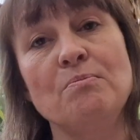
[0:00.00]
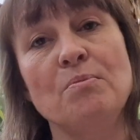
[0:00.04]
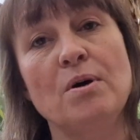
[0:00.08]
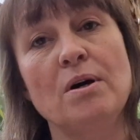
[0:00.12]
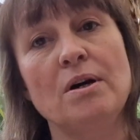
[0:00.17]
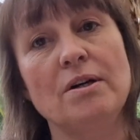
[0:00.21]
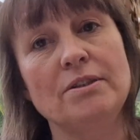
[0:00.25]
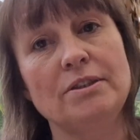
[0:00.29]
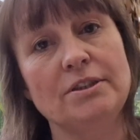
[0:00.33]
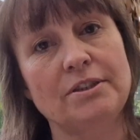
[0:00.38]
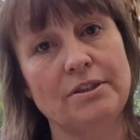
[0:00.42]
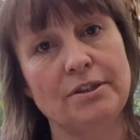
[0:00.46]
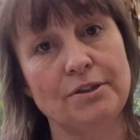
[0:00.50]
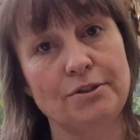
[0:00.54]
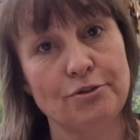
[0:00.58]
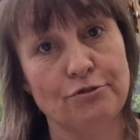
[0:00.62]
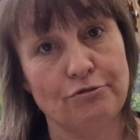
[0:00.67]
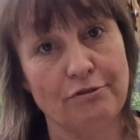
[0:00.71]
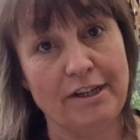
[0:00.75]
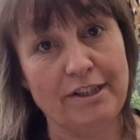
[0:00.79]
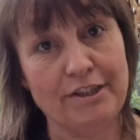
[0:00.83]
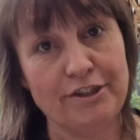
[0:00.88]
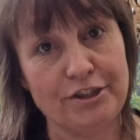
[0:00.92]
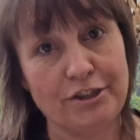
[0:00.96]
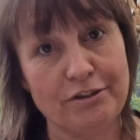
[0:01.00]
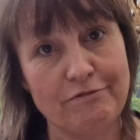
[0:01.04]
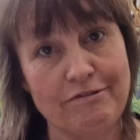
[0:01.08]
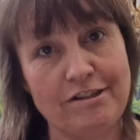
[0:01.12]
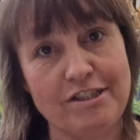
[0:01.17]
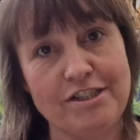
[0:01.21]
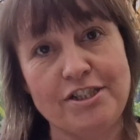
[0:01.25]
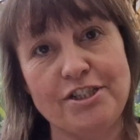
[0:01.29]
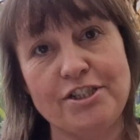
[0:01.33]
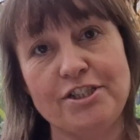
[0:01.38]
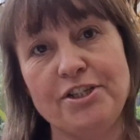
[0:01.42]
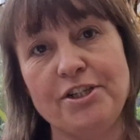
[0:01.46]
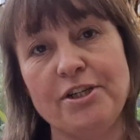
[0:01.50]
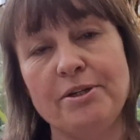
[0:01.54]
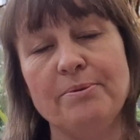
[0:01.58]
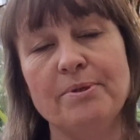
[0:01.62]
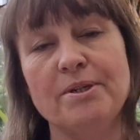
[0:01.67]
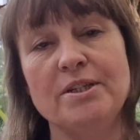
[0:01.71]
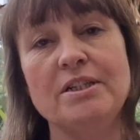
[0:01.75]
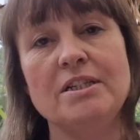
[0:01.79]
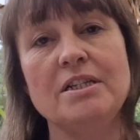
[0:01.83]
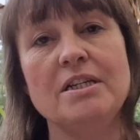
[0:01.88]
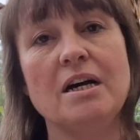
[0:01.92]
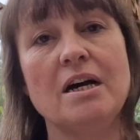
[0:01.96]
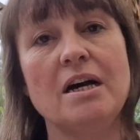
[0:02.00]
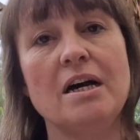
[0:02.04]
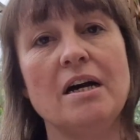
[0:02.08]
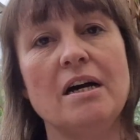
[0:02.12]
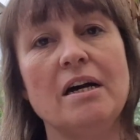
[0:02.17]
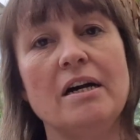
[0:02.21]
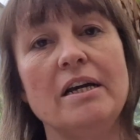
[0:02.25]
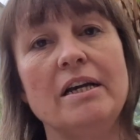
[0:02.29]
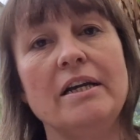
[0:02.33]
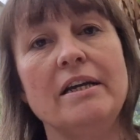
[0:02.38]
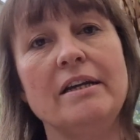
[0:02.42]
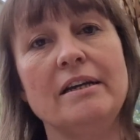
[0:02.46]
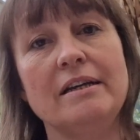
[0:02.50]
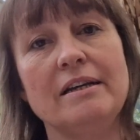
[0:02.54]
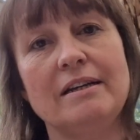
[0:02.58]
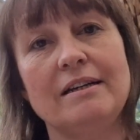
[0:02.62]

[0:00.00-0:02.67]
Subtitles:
watched the treacherous steward die.